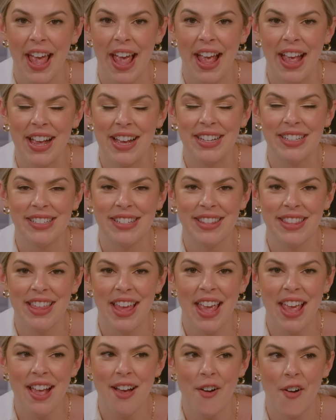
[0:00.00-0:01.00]
And
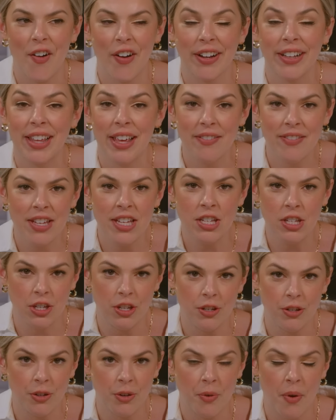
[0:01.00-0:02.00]
they are giving
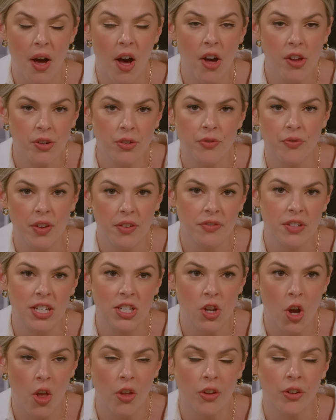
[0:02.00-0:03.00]
you
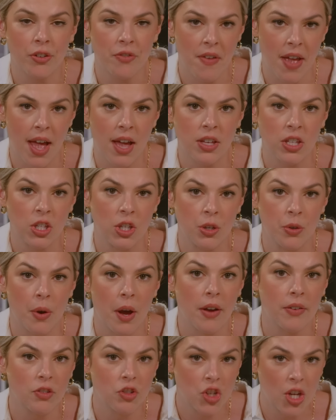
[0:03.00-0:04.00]
$150 value
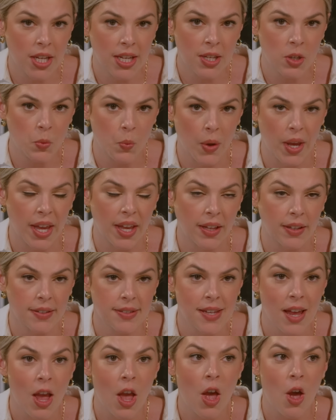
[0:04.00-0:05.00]
of chicken
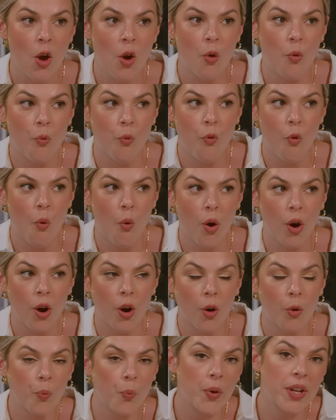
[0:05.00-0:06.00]
wings
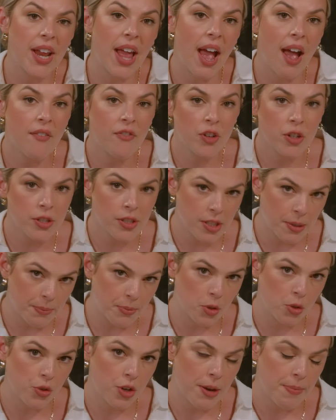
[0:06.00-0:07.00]
for whatever
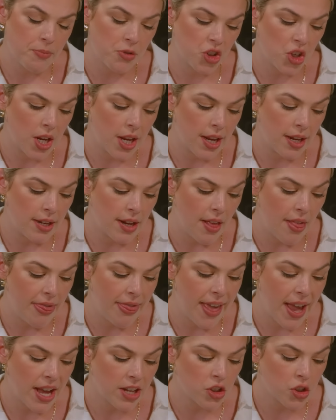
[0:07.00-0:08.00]
subscription
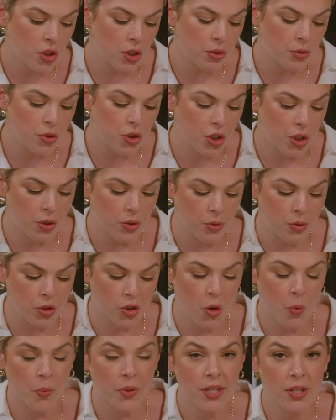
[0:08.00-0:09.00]
that you choose.
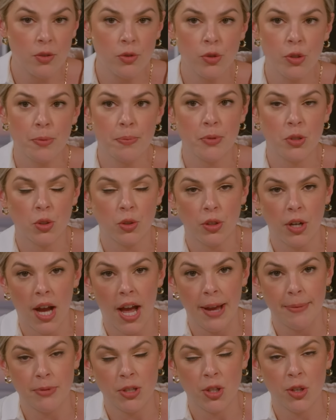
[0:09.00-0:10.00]
So when you
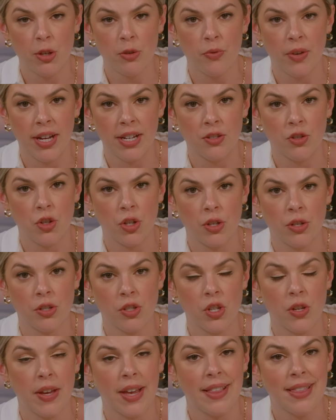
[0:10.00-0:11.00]
subscribe to Good
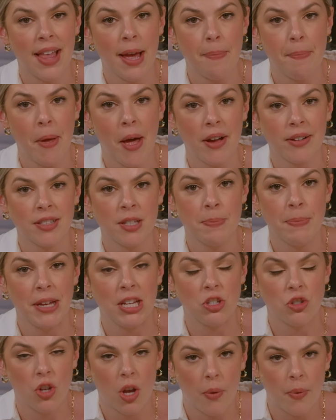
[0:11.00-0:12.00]
Ranchers, you get that box of
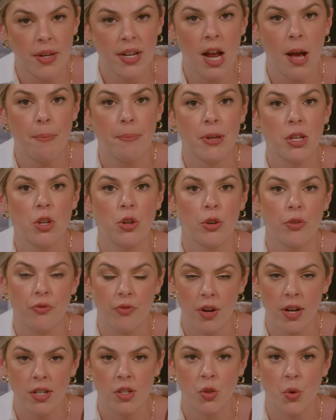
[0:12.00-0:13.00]
meat showing up at your
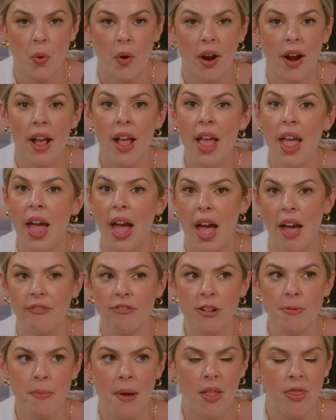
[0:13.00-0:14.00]
front door
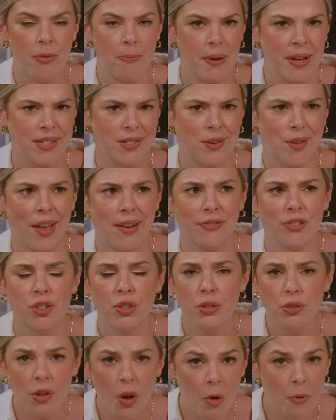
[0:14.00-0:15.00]
every month. Makes your life
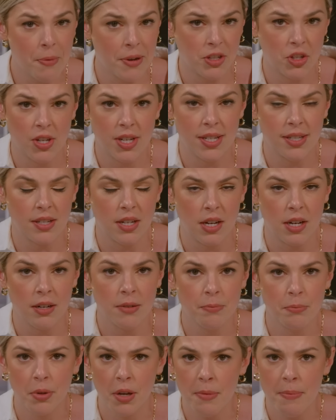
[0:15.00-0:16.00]
so much easier.
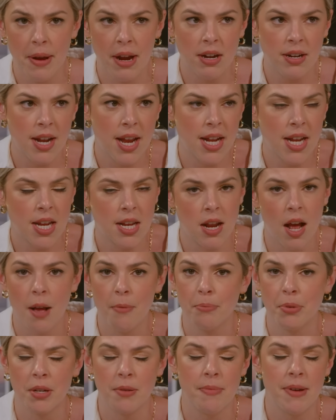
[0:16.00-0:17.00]
Pre-marinated,
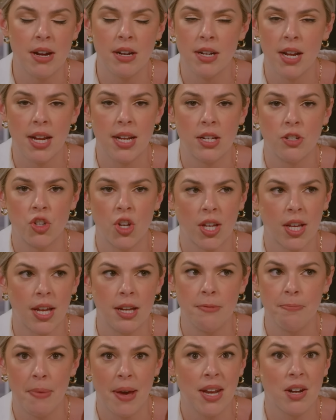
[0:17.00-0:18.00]
non-pre-marinated
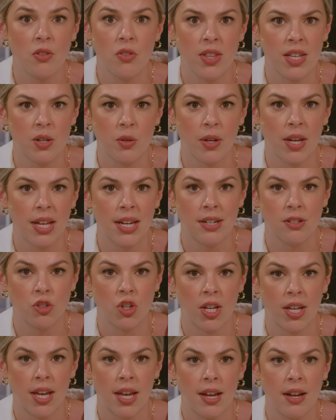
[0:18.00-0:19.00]
chicken, better than organic
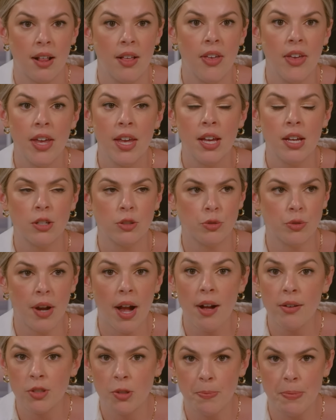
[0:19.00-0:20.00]
chicken
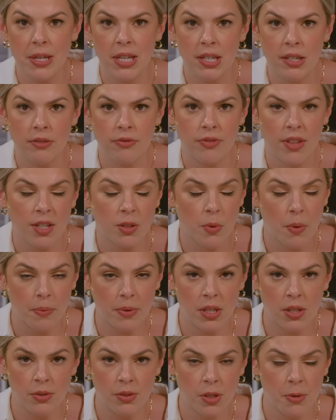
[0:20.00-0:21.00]
ground beef. That's what
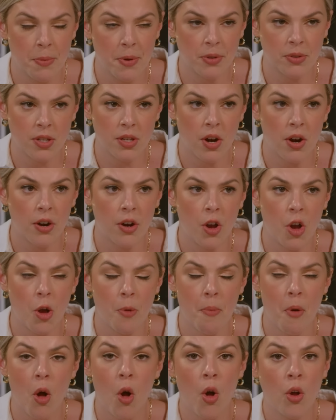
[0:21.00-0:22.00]
we use the most in our
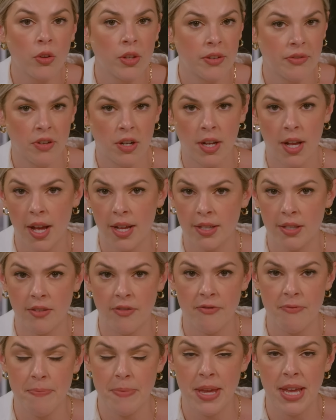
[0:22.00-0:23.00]
home, all different cuts
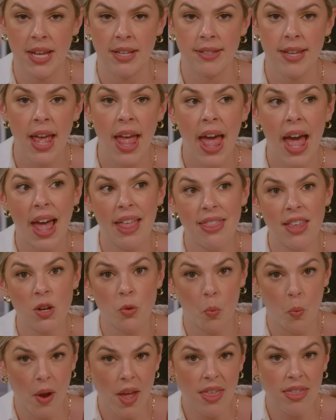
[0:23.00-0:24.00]
of meat. And
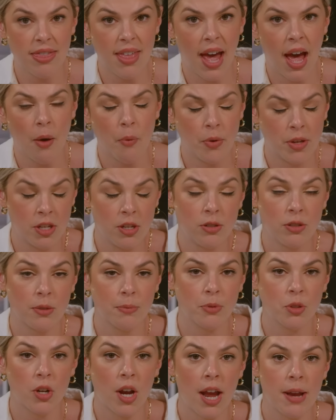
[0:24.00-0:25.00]
then with that, when you
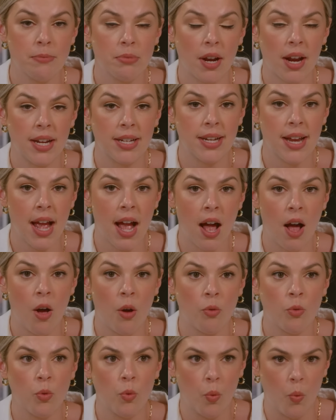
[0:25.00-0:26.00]
subscribe right
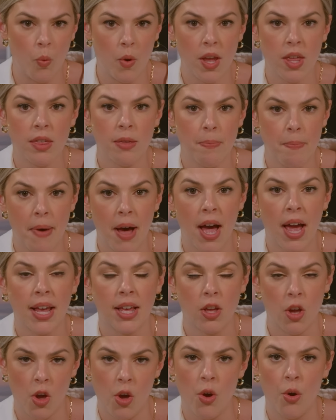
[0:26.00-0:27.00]
now with my
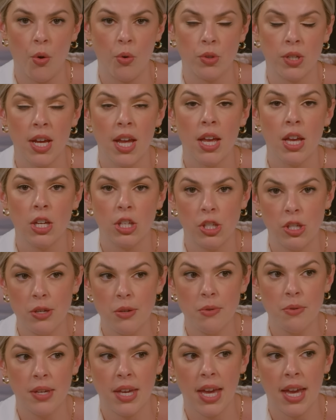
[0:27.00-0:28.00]
code,
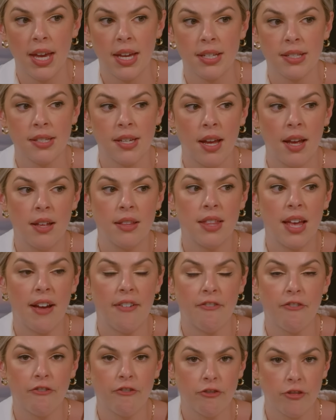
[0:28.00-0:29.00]
you get
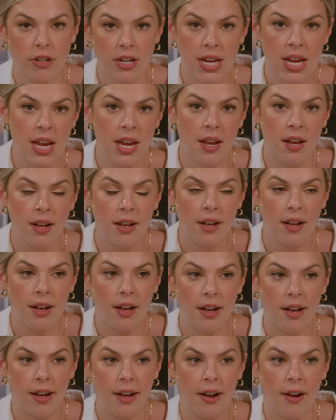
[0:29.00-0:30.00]
that free
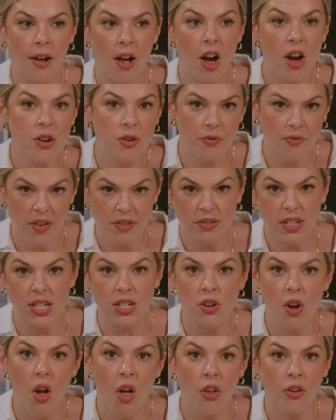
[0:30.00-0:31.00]
uh,
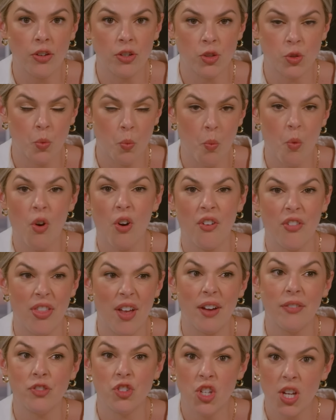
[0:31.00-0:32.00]
$150 worth
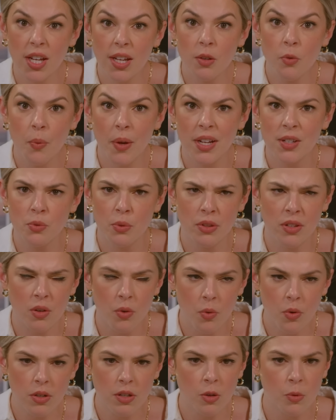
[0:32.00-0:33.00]
of chicken wings with your
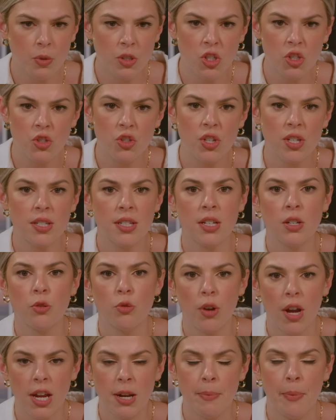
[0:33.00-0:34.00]
order, which is just
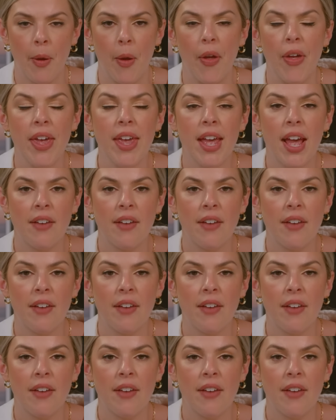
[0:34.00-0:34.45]
incredible.